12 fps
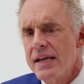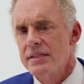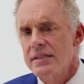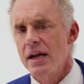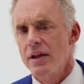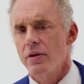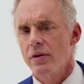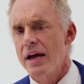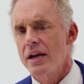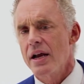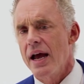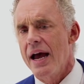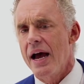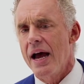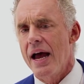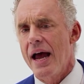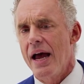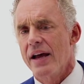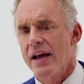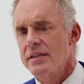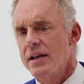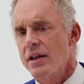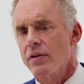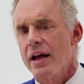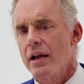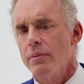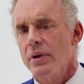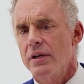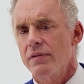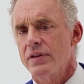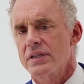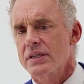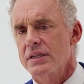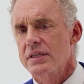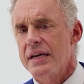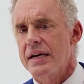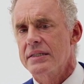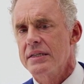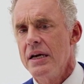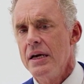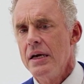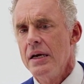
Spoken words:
That's another element of the success.